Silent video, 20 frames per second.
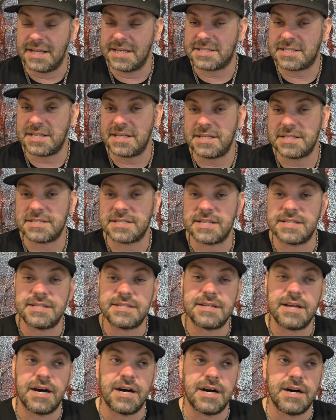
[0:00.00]
This is
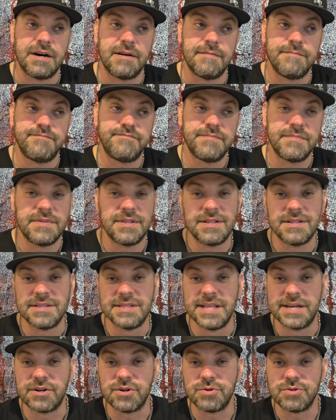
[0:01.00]
a
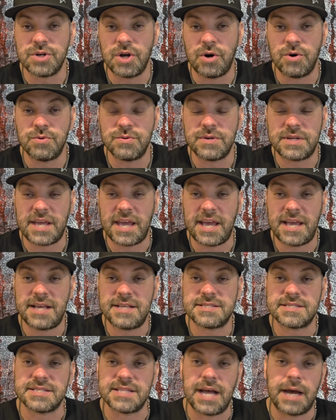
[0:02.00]
little known
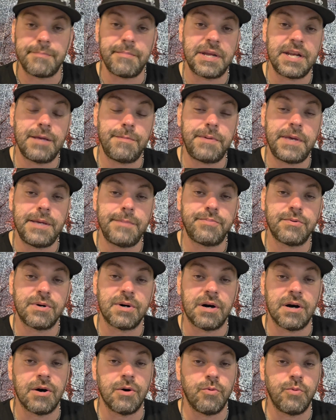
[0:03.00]
case. Not many people
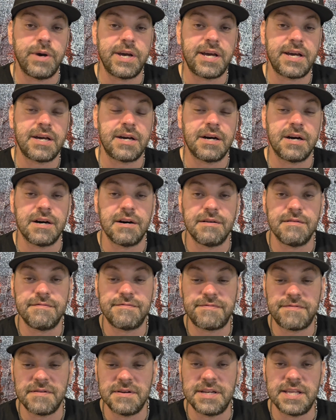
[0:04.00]
are aware of
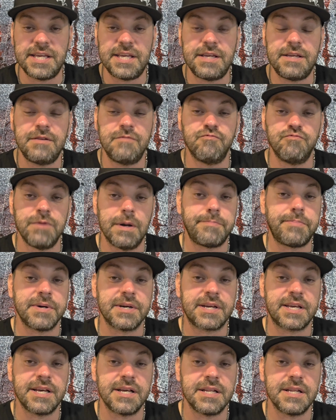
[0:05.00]
the Ripper